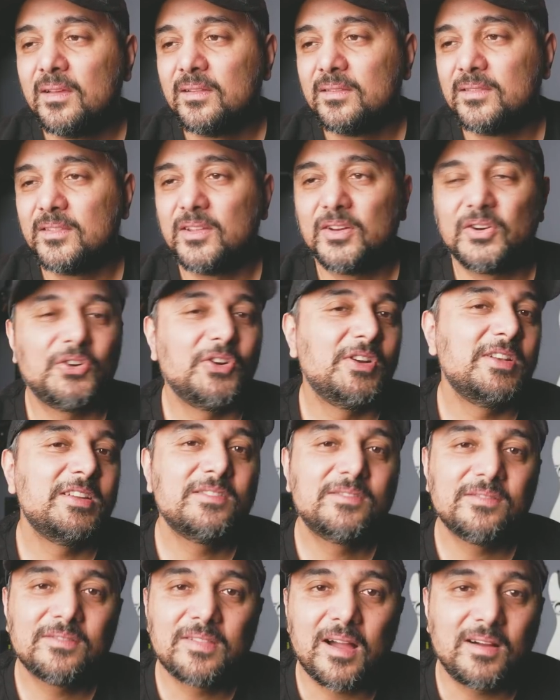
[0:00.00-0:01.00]
the
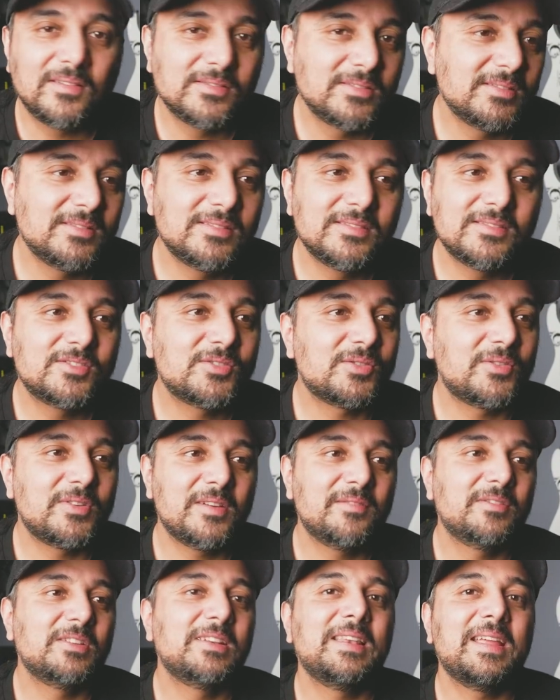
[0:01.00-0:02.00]
early 2000s or
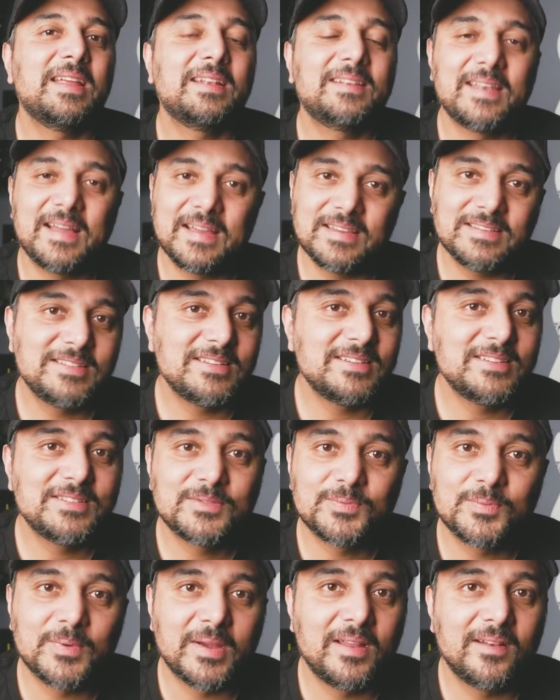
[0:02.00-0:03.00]
even late
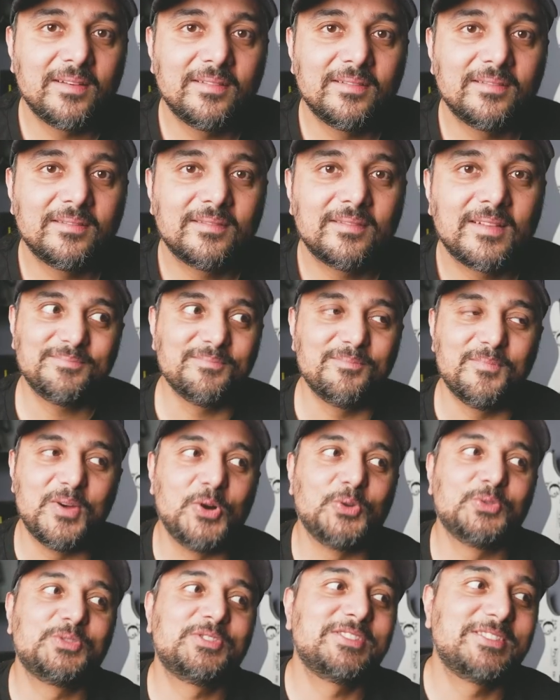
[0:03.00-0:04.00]
90s when
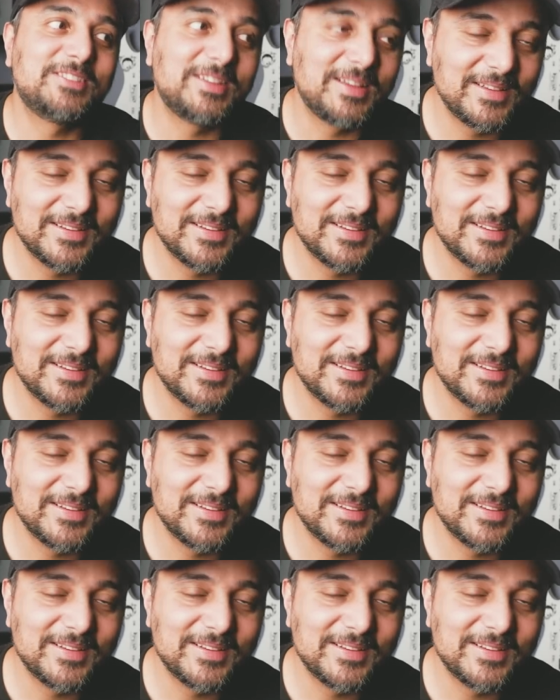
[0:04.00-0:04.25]
most